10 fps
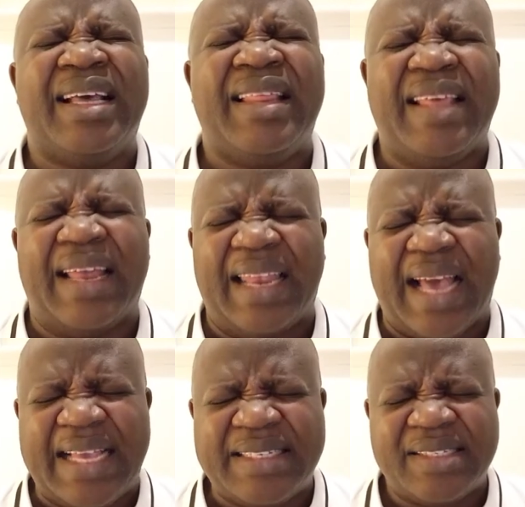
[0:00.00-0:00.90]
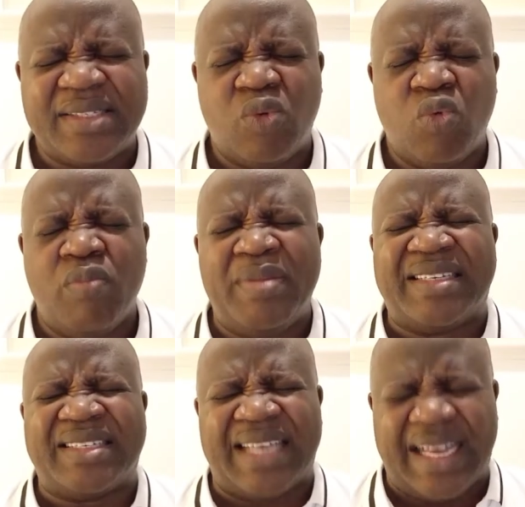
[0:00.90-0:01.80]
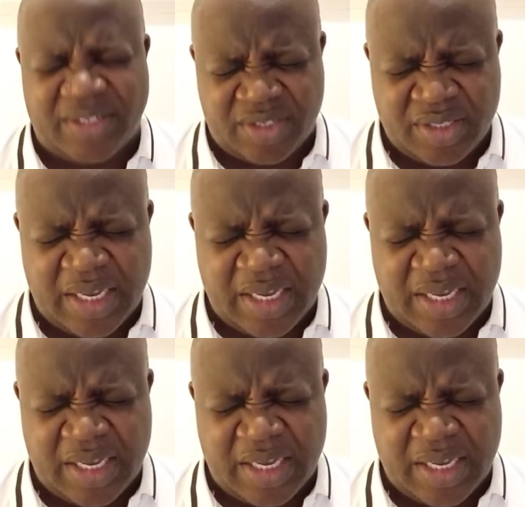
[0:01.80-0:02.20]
their lives will be touched.